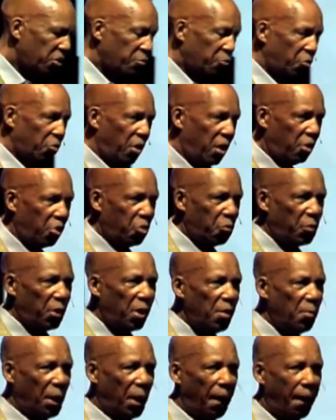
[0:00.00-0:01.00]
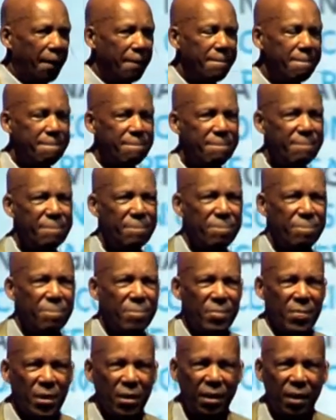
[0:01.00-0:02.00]
Barack Obama.
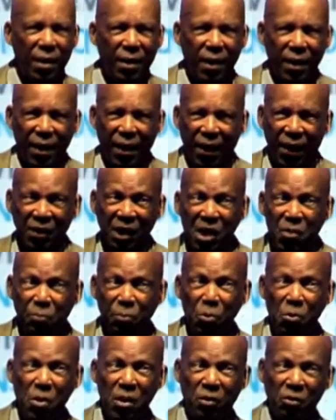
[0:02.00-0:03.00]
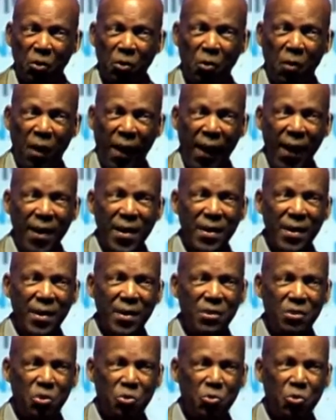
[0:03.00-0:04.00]
At that point, though, I
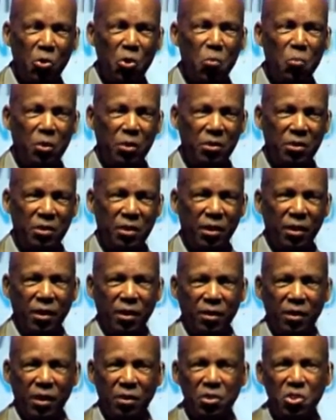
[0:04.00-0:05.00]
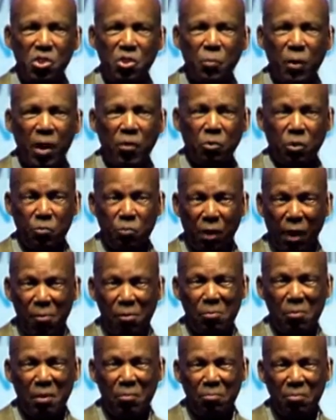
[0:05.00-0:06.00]
had determined that this man would
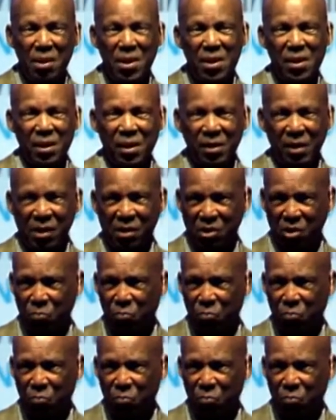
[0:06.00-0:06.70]
probably be elected